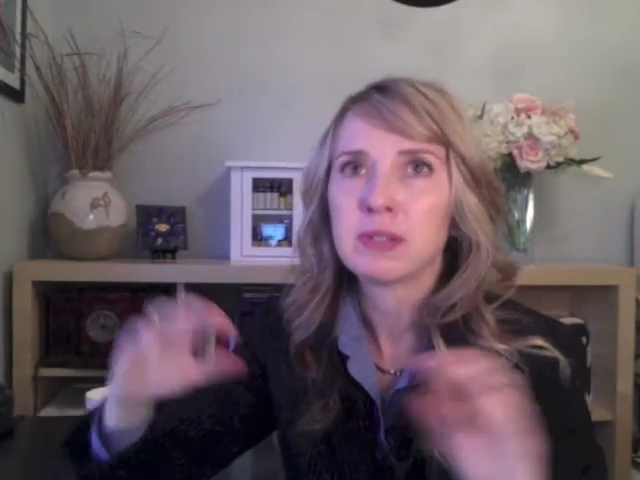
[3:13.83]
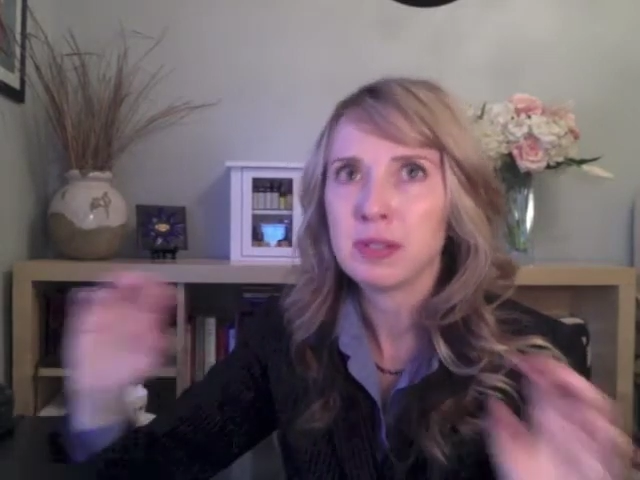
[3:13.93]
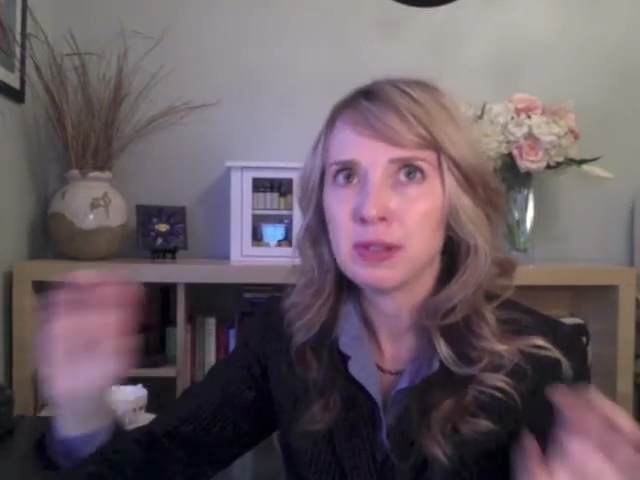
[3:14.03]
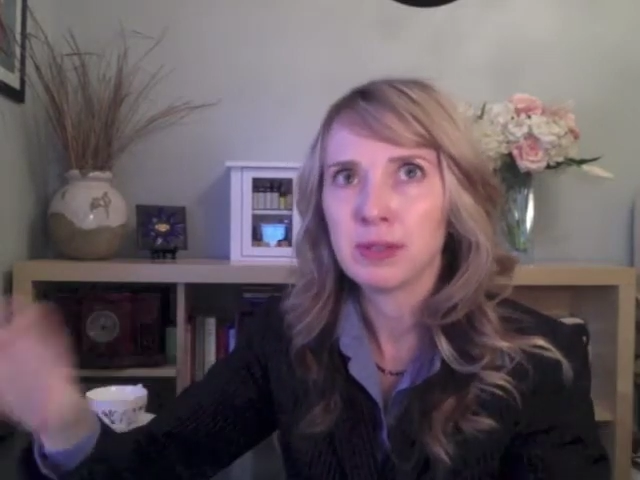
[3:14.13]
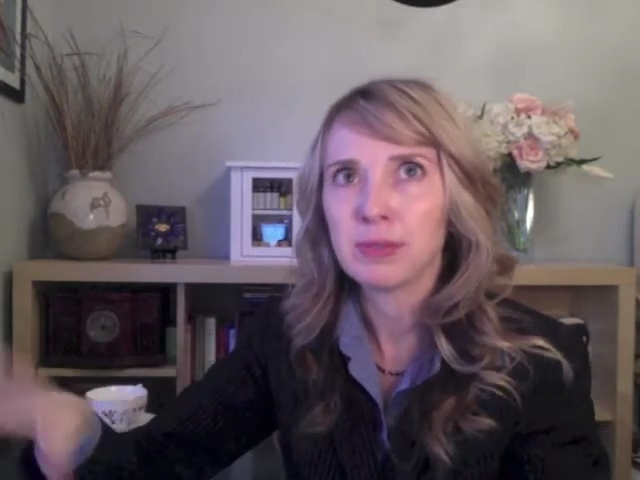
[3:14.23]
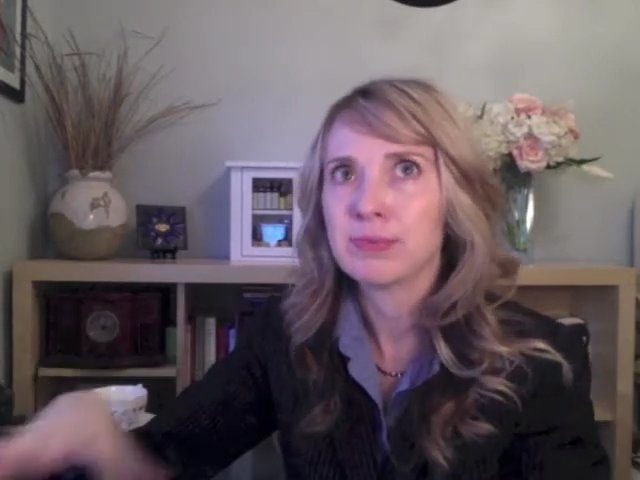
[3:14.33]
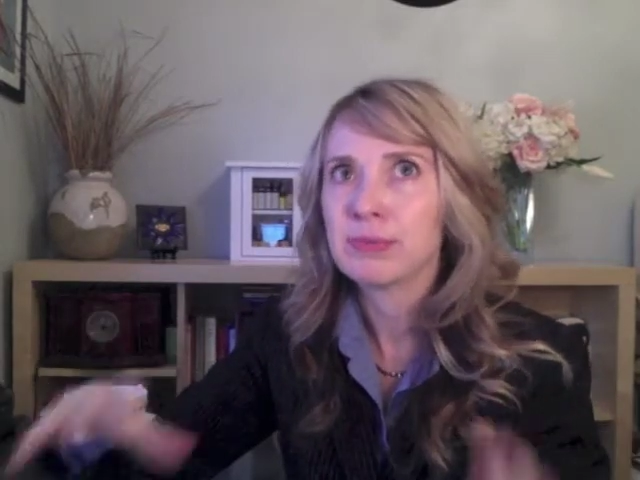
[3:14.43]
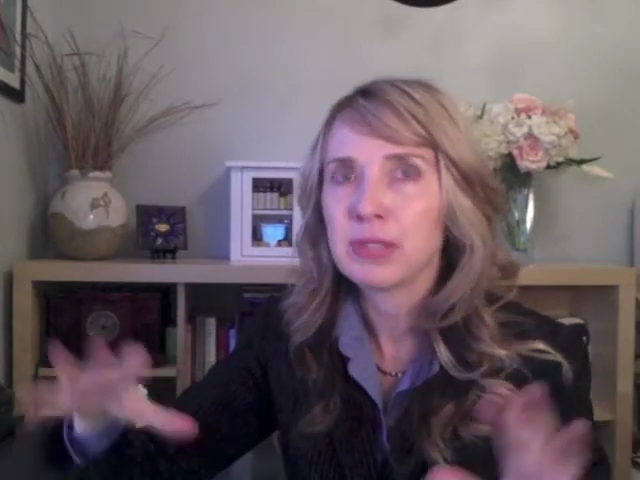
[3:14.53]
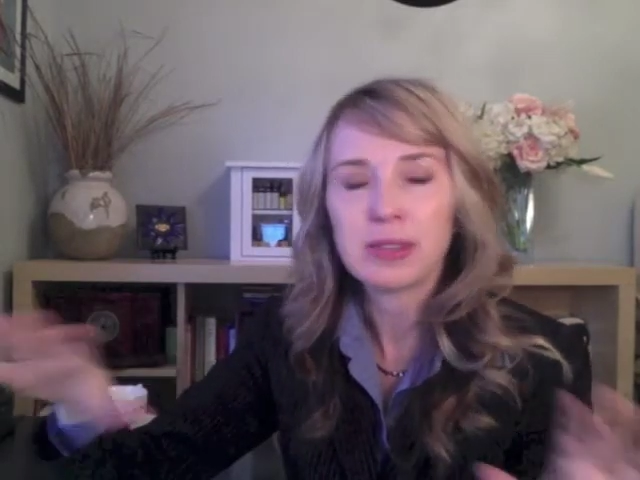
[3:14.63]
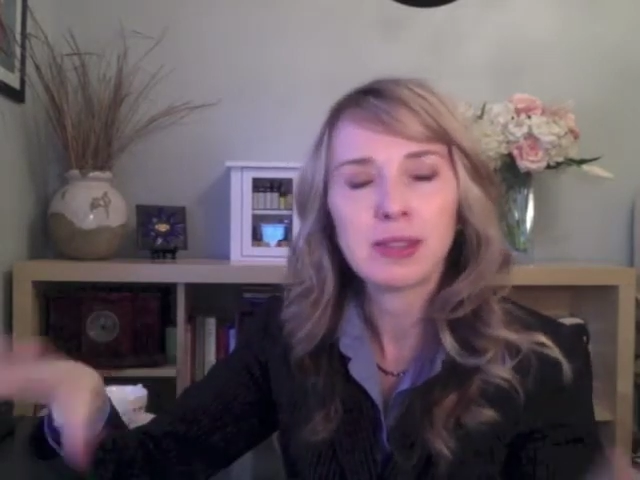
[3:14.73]

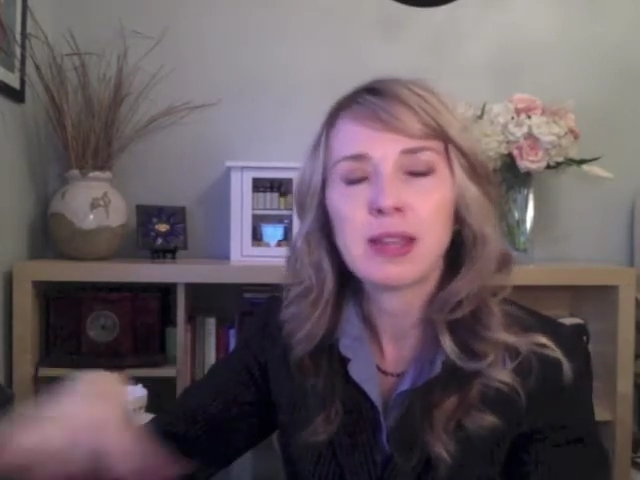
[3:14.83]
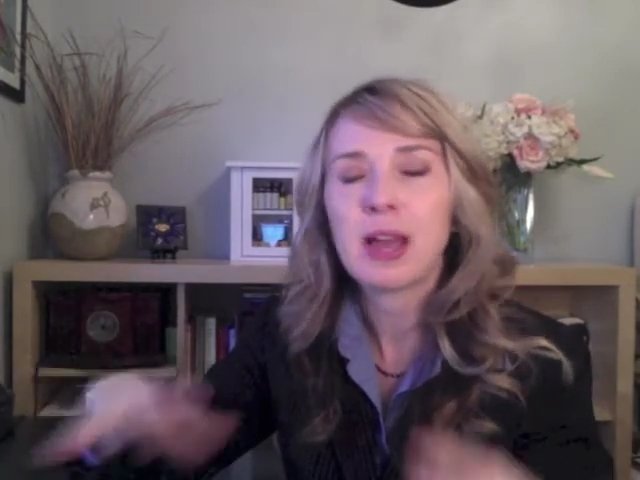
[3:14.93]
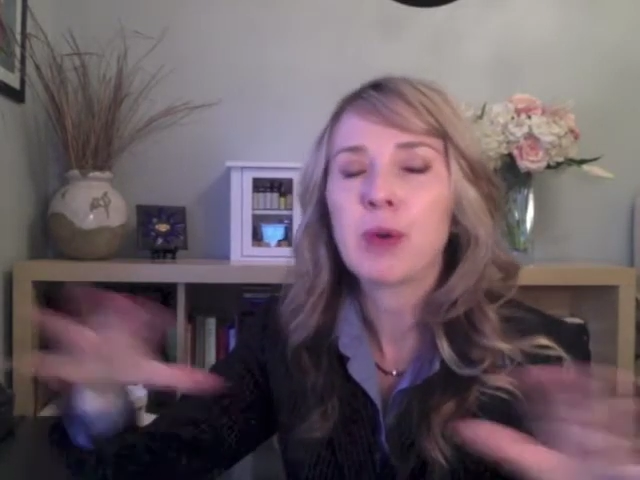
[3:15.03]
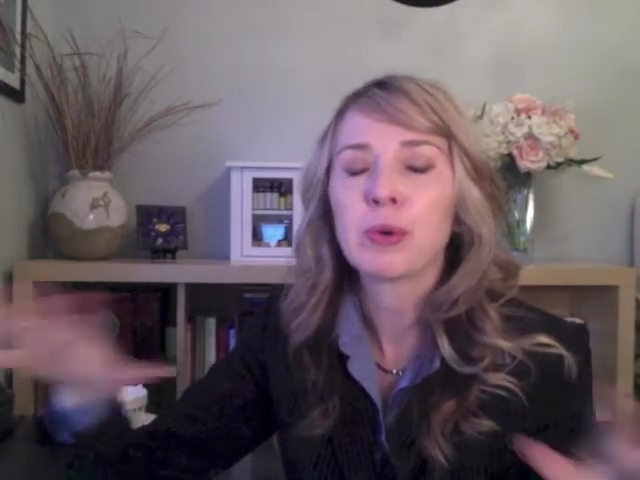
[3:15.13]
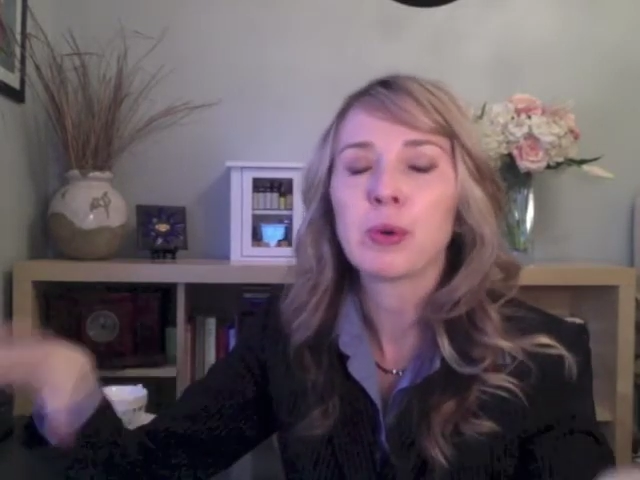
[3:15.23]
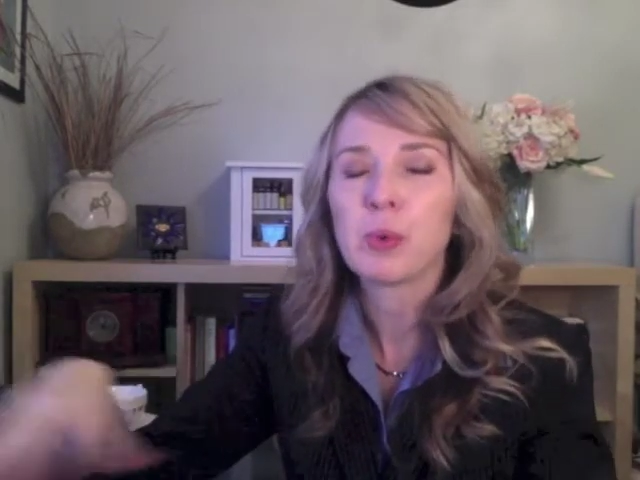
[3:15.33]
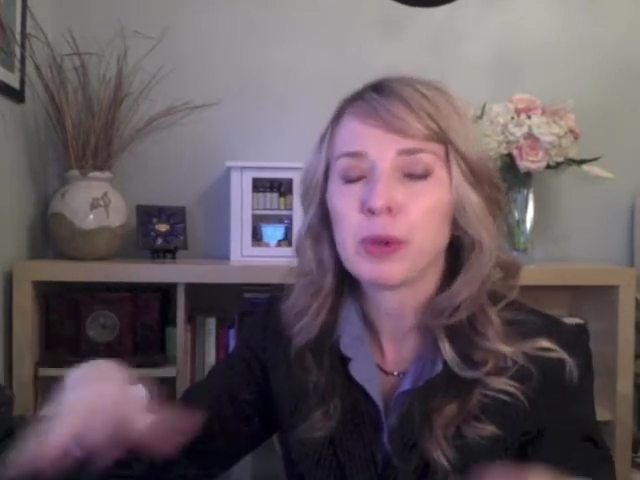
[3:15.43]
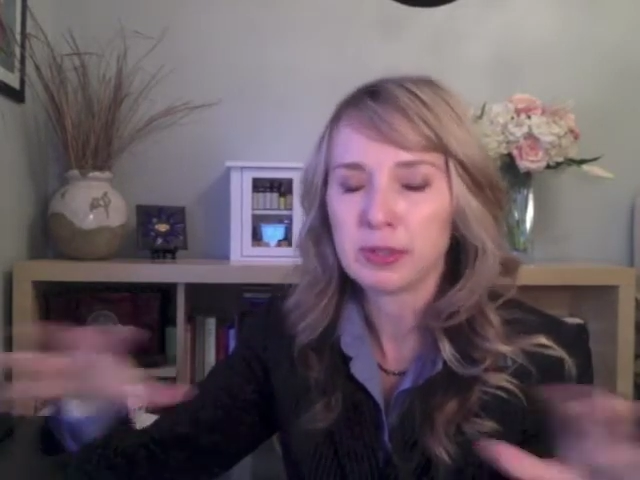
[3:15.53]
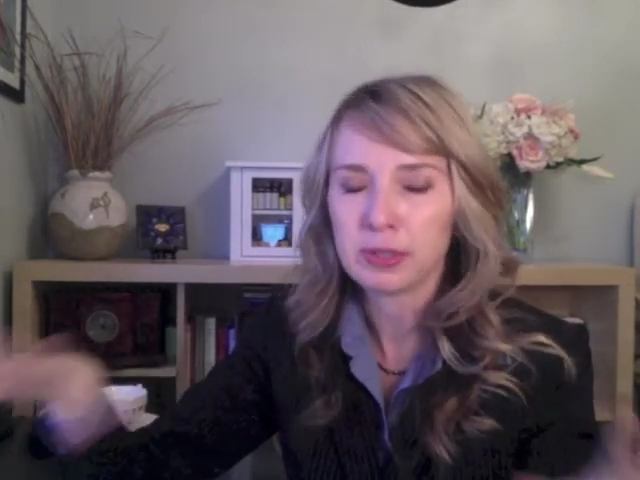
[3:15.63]
the outer world,